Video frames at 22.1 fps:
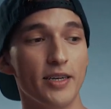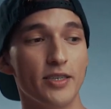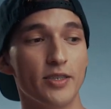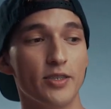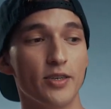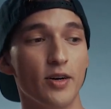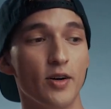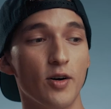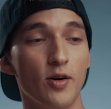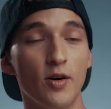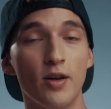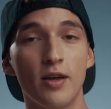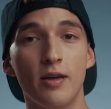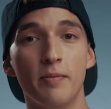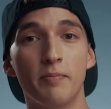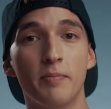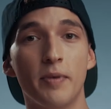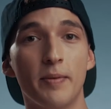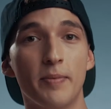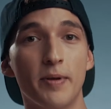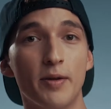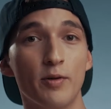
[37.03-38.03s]
So
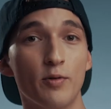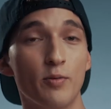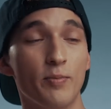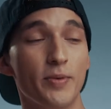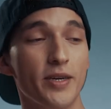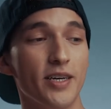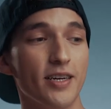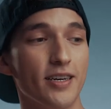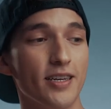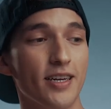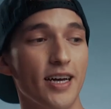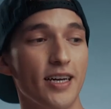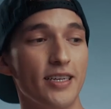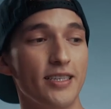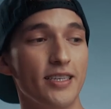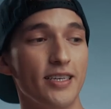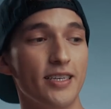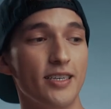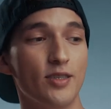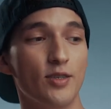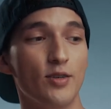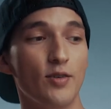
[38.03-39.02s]
maybe it would be a good
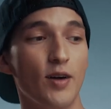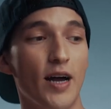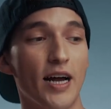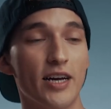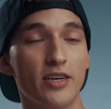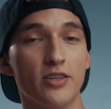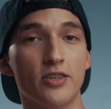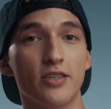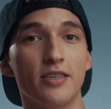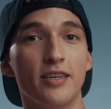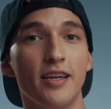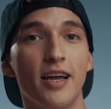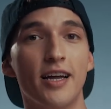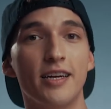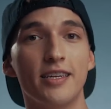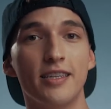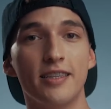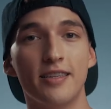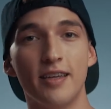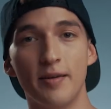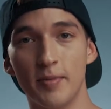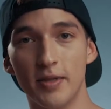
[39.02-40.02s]
idea to actually
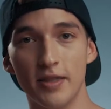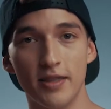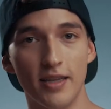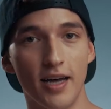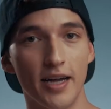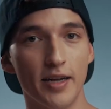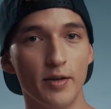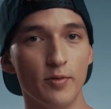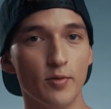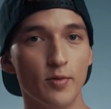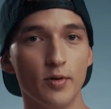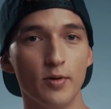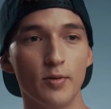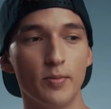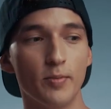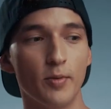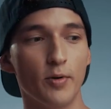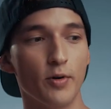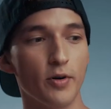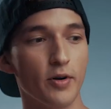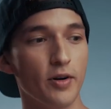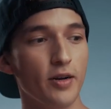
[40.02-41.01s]
edit them in
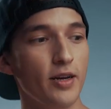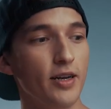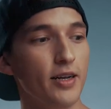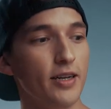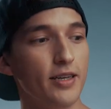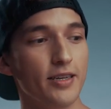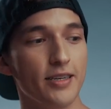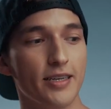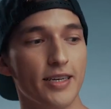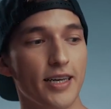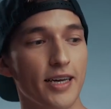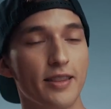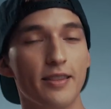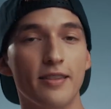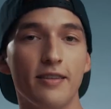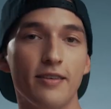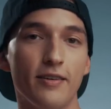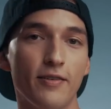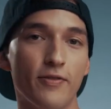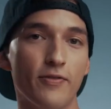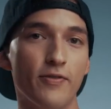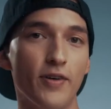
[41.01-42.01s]
Lightroom or get
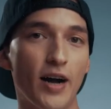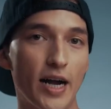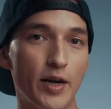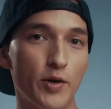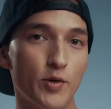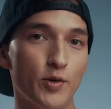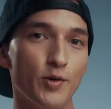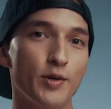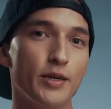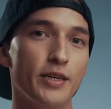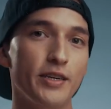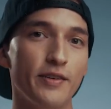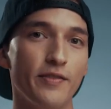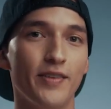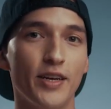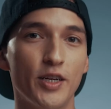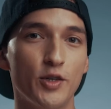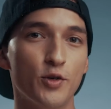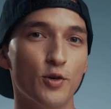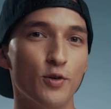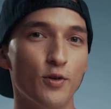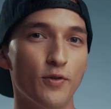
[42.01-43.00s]
the final
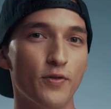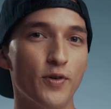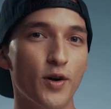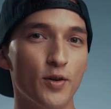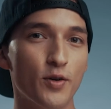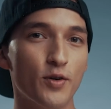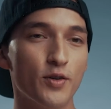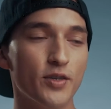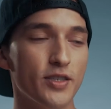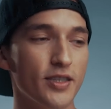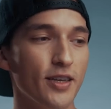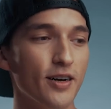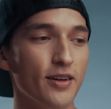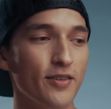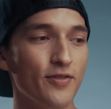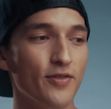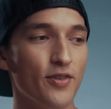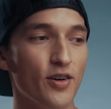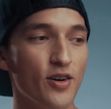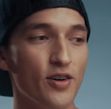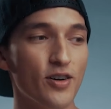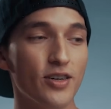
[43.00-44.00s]
individual photos done
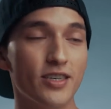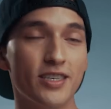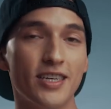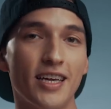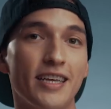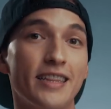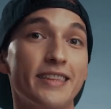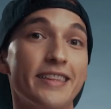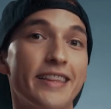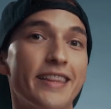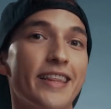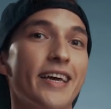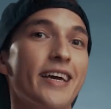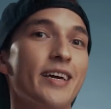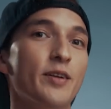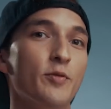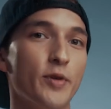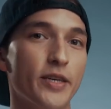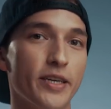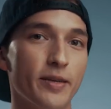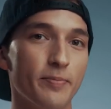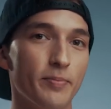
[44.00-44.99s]
first and
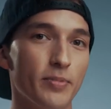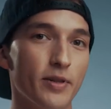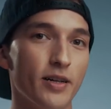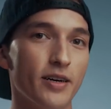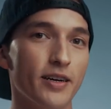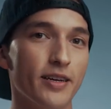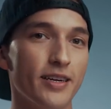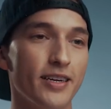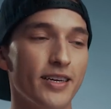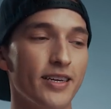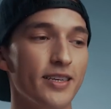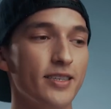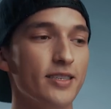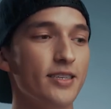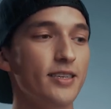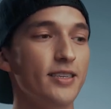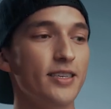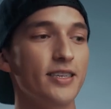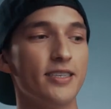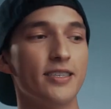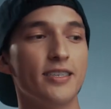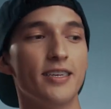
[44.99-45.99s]
then we could plug it into
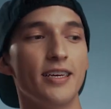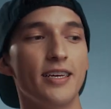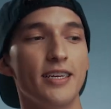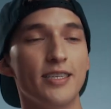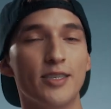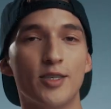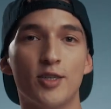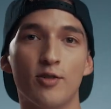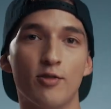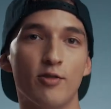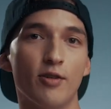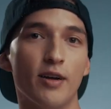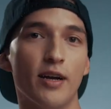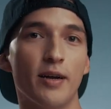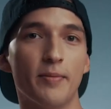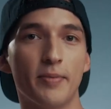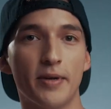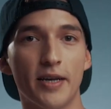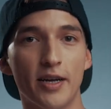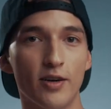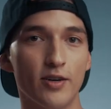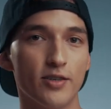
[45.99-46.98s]
this
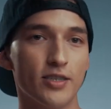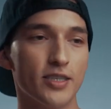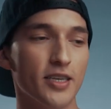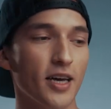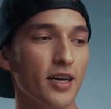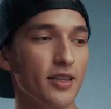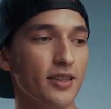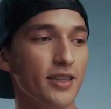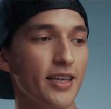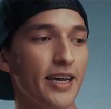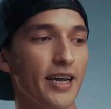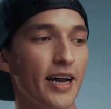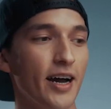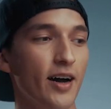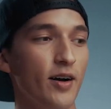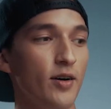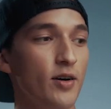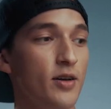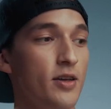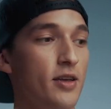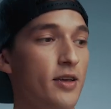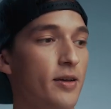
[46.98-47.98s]
Instagram carousel
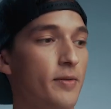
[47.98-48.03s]
layout.